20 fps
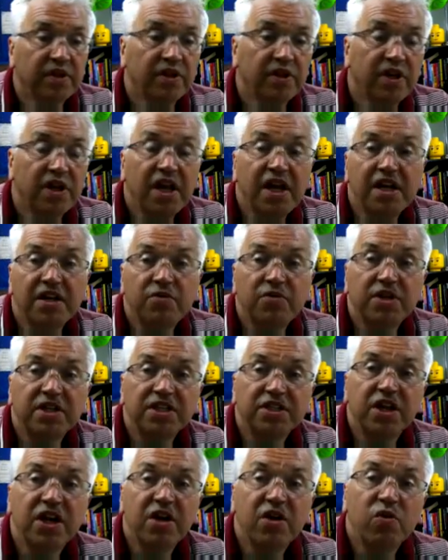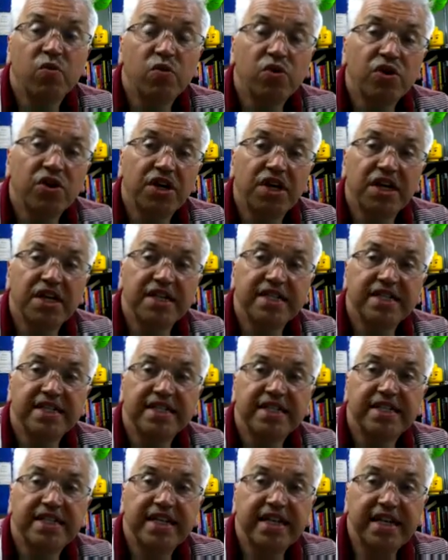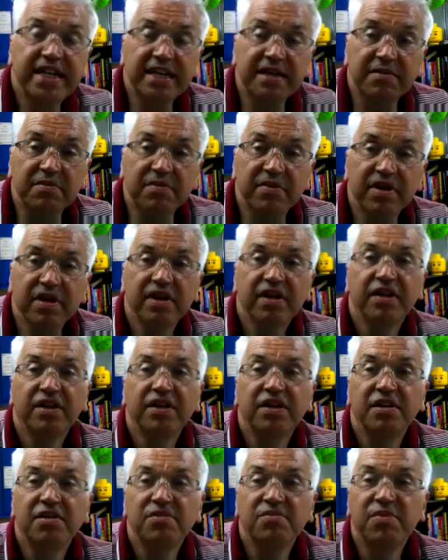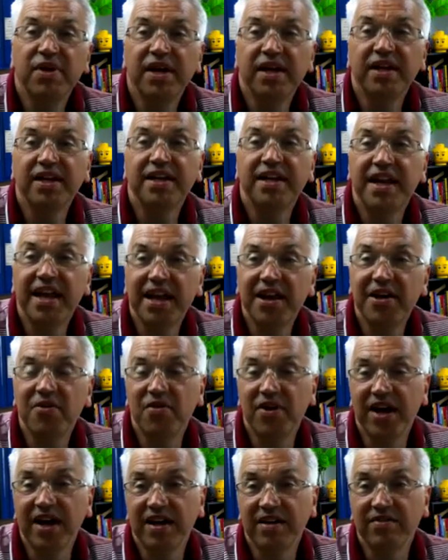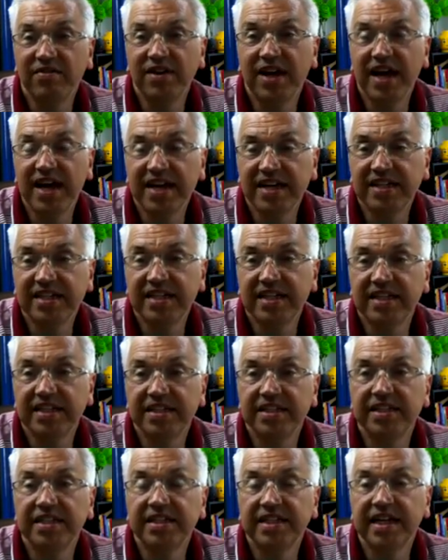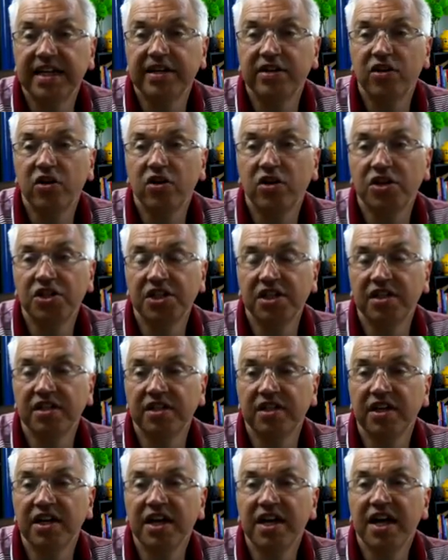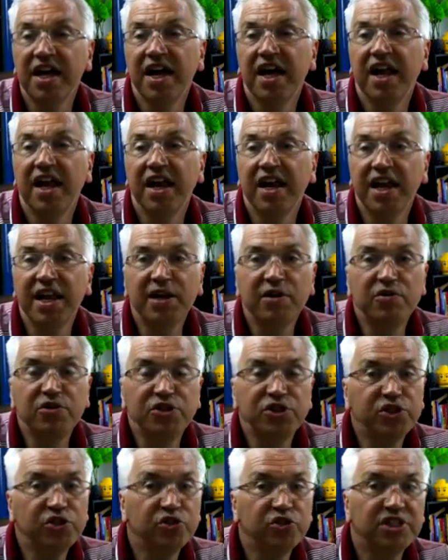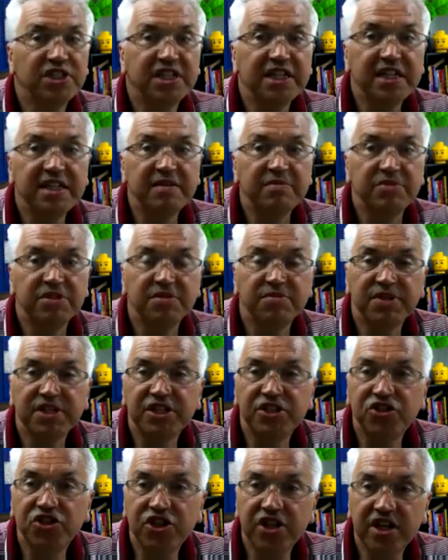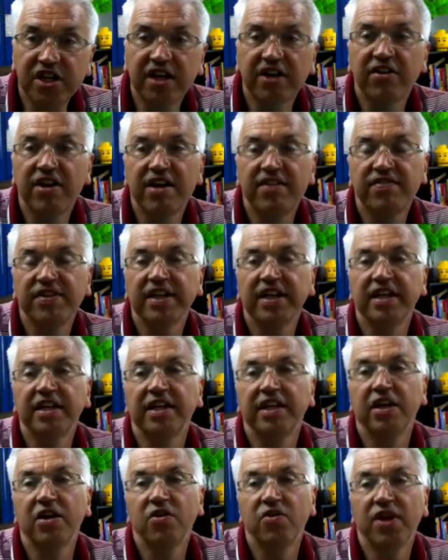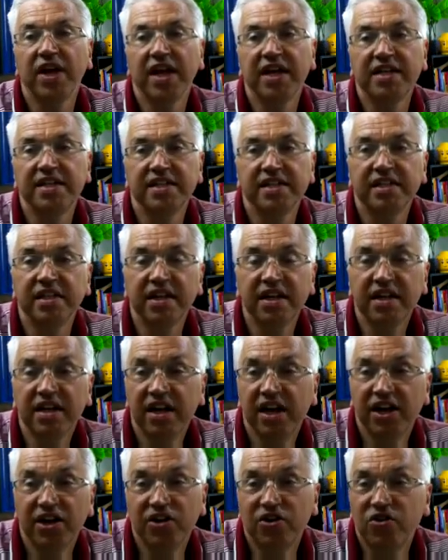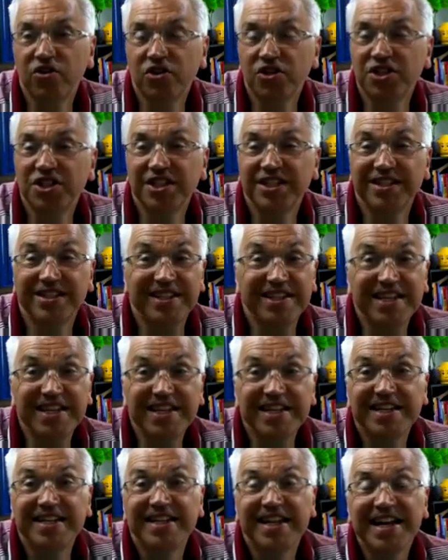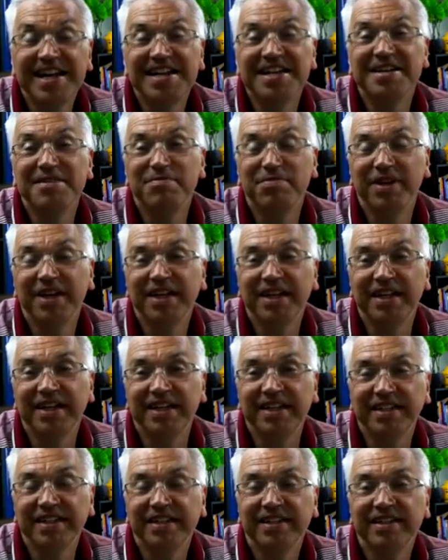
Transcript: Likewise, working as a team, you might now have access to technology that allows your team to be geographically located across the entire planet.